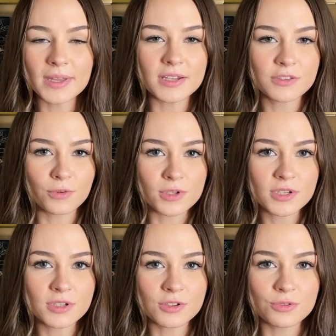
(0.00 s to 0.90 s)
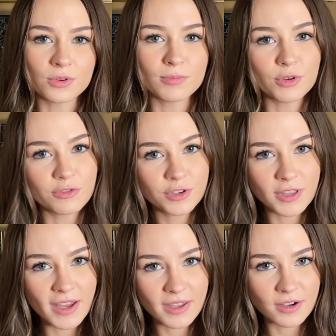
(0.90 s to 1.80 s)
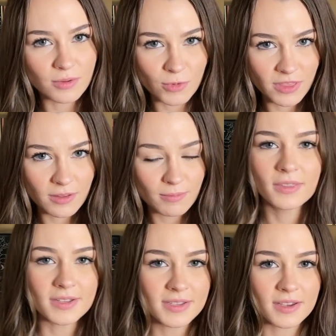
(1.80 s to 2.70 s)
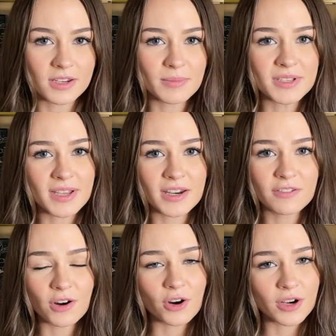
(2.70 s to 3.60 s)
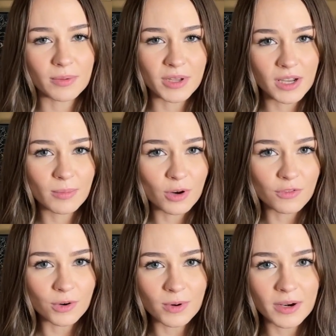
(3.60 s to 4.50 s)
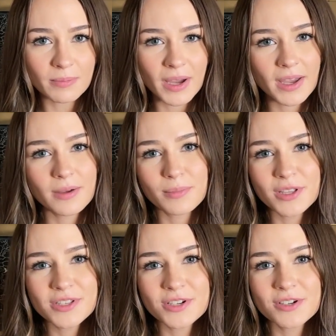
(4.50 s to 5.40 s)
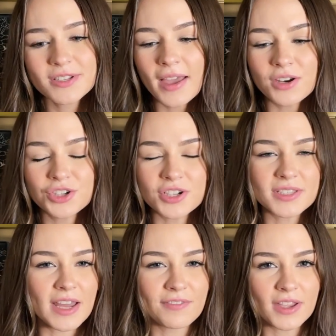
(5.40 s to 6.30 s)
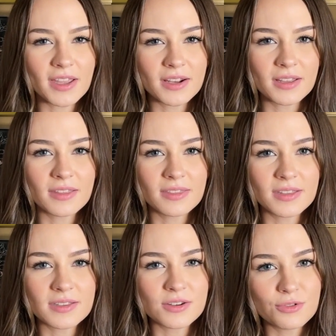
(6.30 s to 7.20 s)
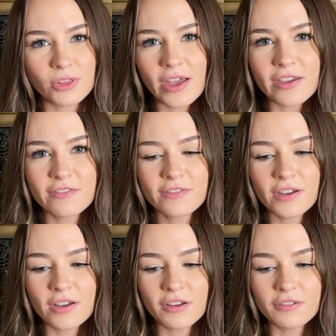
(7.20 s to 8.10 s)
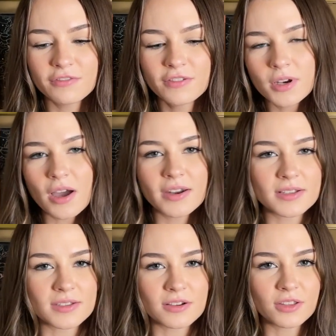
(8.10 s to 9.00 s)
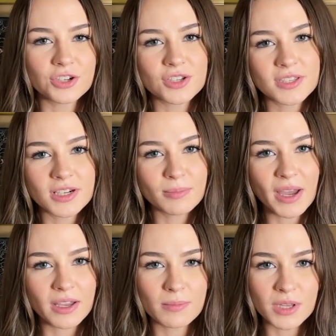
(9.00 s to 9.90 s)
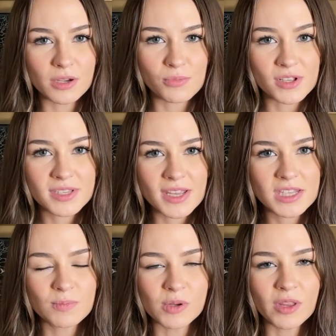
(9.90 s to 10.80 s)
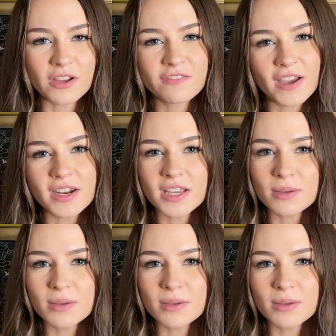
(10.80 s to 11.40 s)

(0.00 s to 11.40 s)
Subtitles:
and is forced to move to that kingdom with him. This kingdom has kind of already become overrun by monsters, and she's navigating this new life of not necessarily just sitting back and being a princess, but like fighting